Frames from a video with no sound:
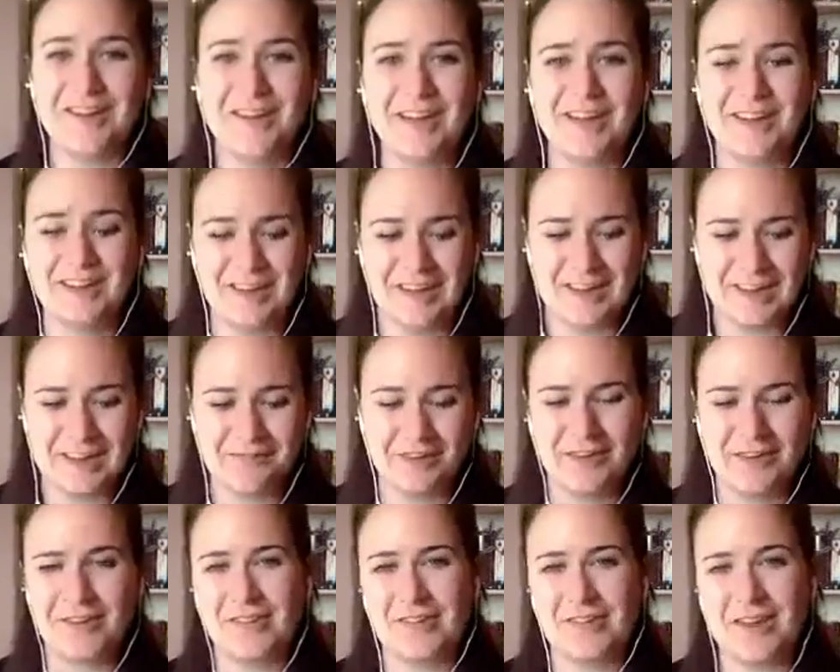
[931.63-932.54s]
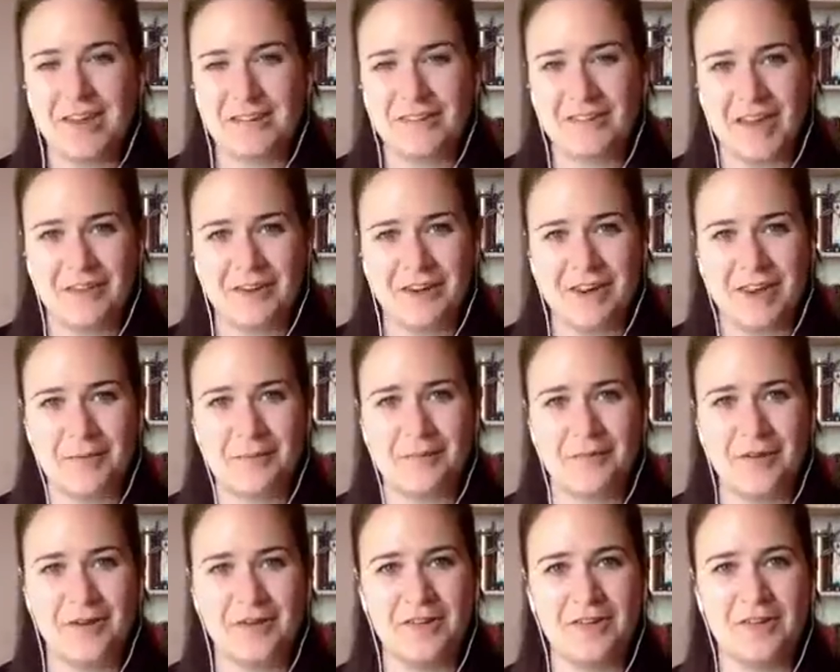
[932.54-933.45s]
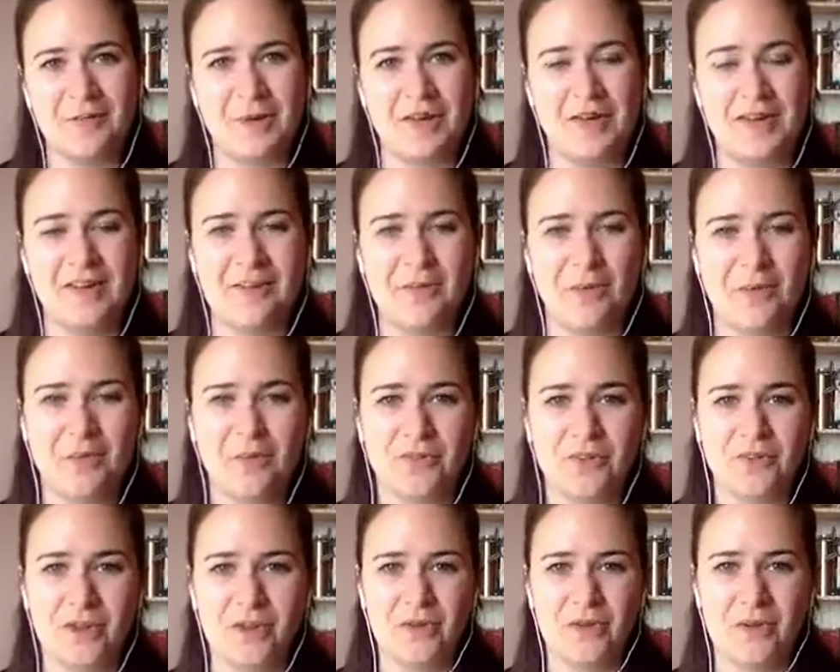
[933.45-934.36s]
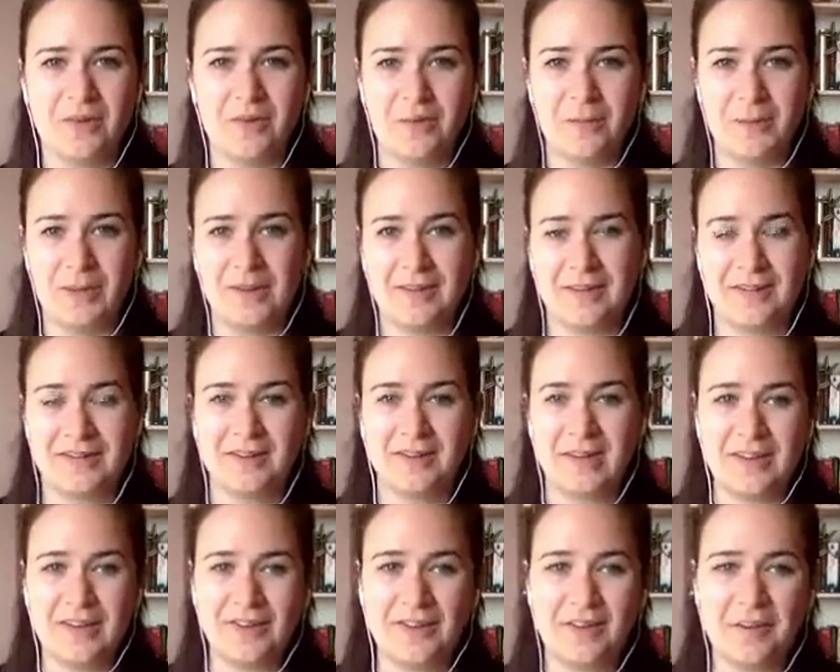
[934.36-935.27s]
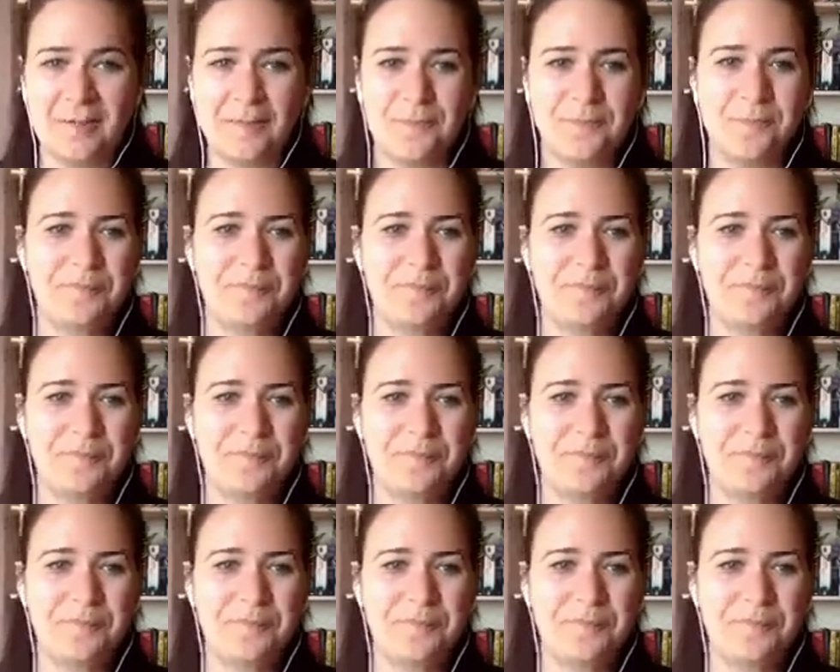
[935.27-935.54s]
He runs the NASS Harrogate branch, but he's also a somatics teacher.